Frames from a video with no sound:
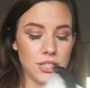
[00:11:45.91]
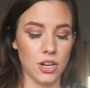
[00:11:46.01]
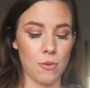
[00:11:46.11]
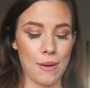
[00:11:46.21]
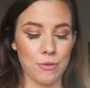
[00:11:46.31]

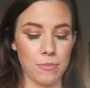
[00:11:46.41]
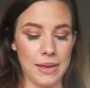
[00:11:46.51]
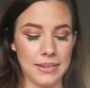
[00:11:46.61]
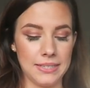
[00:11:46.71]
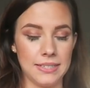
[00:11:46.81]
so my
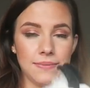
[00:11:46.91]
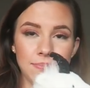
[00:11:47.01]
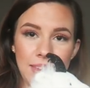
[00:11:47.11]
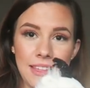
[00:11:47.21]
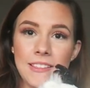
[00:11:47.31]
roommates
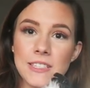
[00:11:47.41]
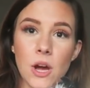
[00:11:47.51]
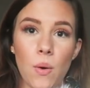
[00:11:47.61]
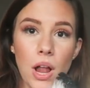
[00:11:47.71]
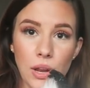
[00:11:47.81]
hid this
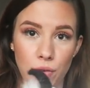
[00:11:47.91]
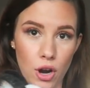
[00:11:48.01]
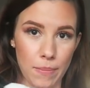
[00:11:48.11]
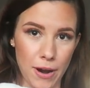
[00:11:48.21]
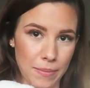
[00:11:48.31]
goat all over
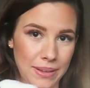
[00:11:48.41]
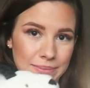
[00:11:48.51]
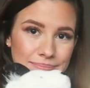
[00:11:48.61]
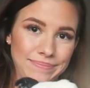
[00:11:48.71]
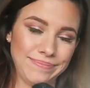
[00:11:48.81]
our
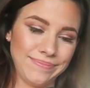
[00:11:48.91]
apartment.